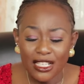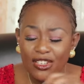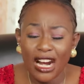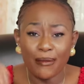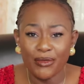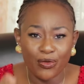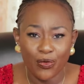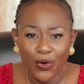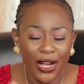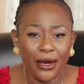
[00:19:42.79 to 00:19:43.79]
drums
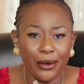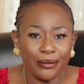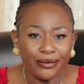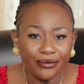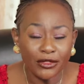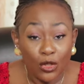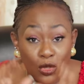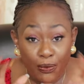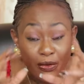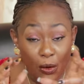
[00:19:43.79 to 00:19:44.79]
will help
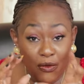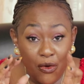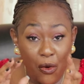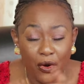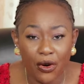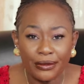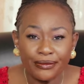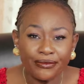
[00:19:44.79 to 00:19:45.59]
to provoke